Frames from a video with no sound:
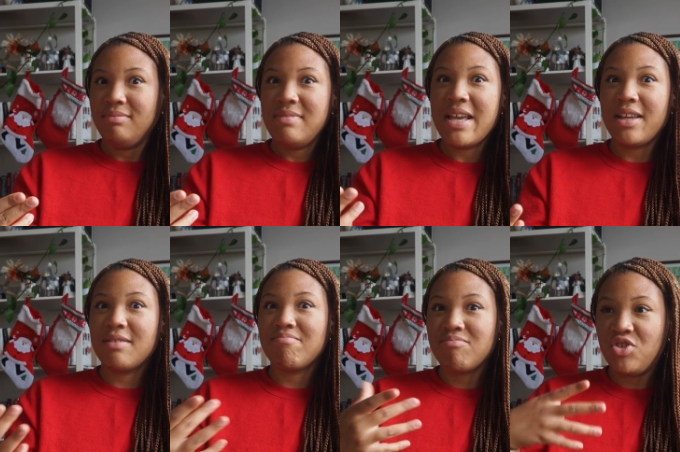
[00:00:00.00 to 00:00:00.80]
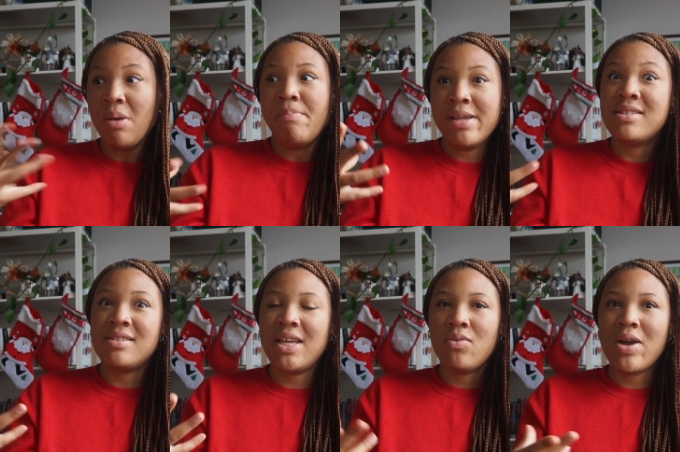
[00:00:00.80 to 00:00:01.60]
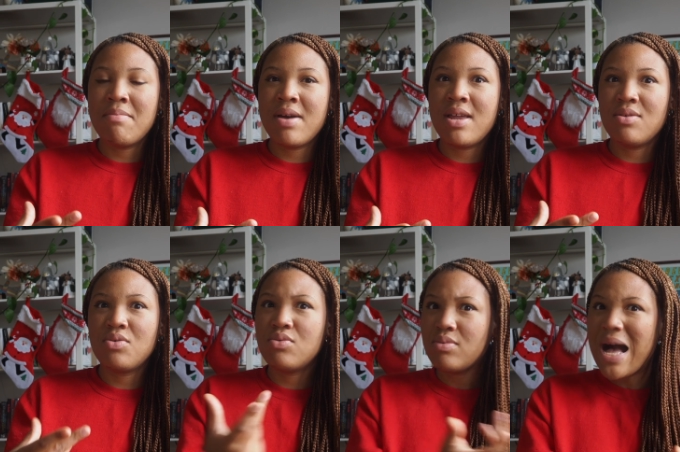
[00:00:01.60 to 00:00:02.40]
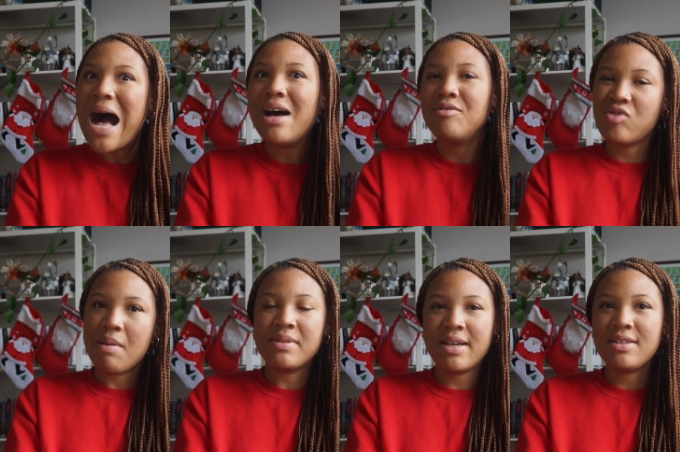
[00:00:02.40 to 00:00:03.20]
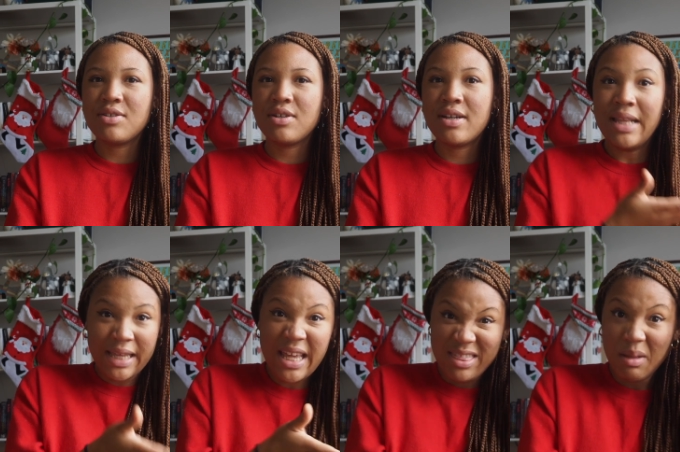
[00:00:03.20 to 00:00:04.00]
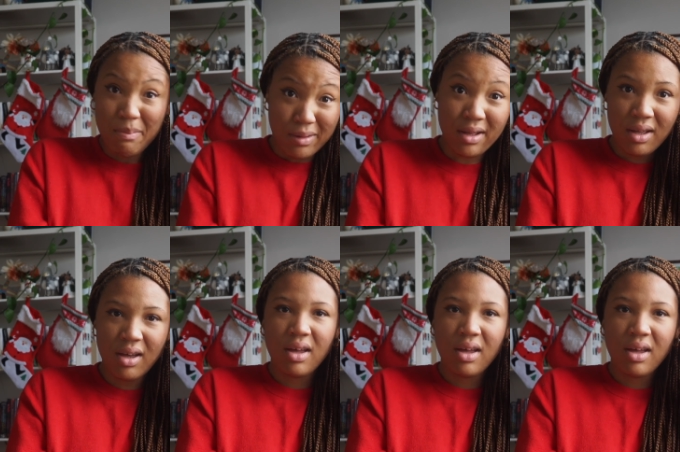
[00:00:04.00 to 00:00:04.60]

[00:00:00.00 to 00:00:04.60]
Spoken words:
like jumping to date white men who have traumatized her, like in the book.